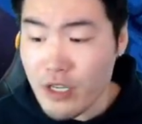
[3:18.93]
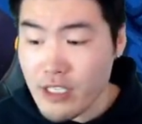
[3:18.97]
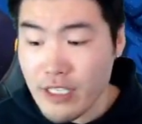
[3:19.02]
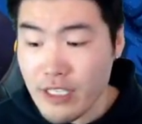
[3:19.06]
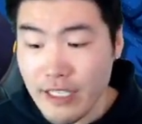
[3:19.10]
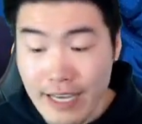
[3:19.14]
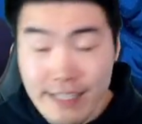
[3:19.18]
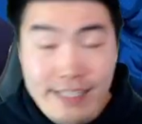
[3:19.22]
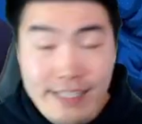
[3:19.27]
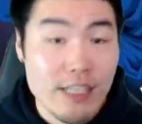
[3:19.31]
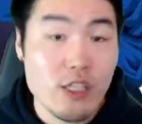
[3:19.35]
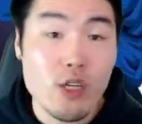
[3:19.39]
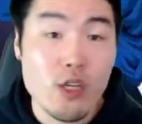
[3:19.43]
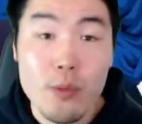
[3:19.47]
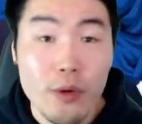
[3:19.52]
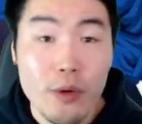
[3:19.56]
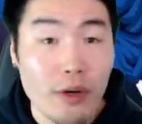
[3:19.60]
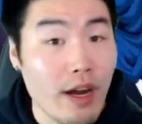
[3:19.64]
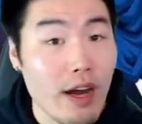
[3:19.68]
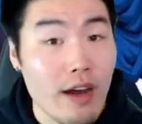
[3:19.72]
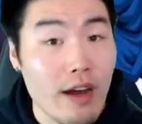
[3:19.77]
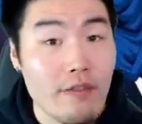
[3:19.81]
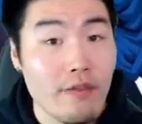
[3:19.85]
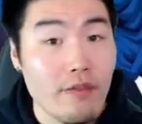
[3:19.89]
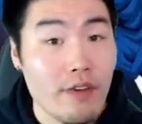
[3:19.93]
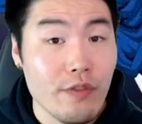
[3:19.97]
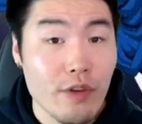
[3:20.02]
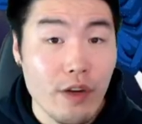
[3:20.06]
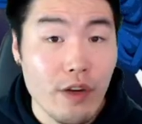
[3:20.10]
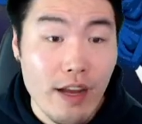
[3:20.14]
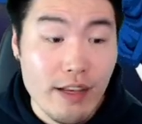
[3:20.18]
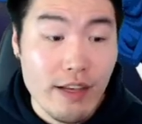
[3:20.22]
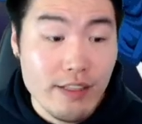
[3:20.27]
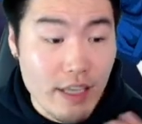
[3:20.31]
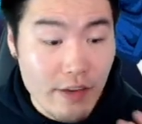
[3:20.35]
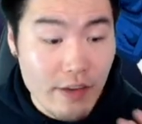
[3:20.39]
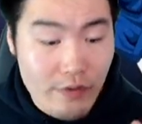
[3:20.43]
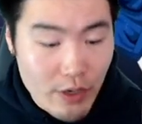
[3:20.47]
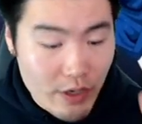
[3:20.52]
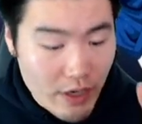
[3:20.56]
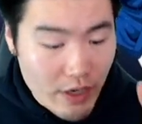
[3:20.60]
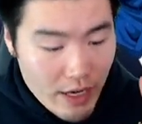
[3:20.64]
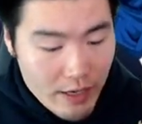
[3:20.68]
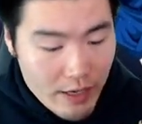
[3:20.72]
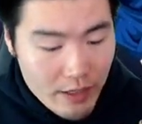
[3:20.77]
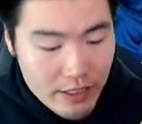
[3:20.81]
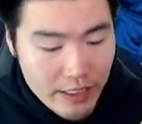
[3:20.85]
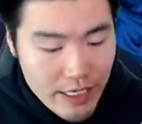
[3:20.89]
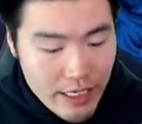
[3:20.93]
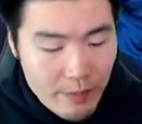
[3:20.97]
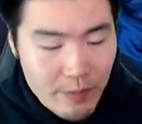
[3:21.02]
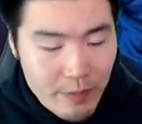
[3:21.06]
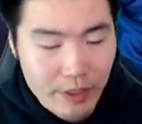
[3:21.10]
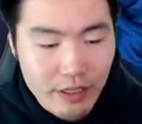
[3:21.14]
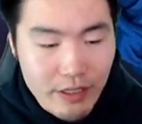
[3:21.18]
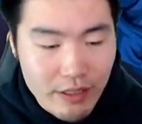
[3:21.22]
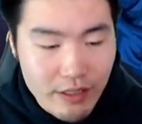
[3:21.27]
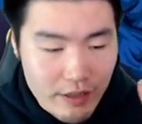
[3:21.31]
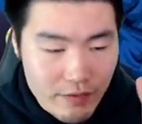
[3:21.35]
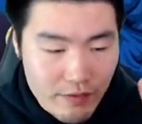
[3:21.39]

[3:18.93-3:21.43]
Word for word: she gets that super off, if you're not if you're not keeping her in the